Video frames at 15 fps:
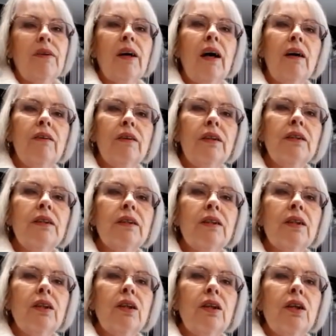current
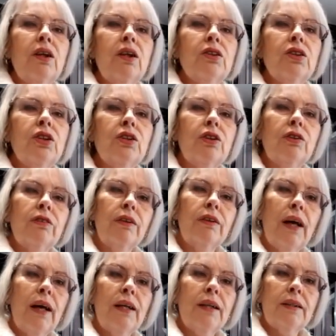to
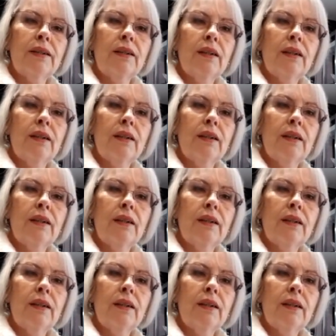create,